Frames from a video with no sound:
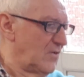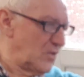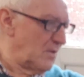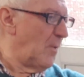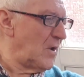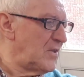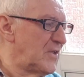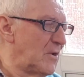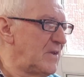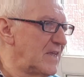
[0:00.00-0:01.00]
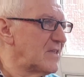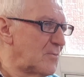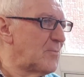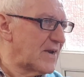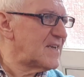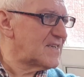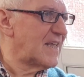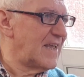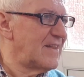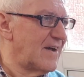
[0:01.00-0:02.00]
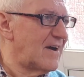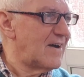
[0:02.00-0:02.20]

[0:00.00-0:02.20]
You've got the button down here to press to get that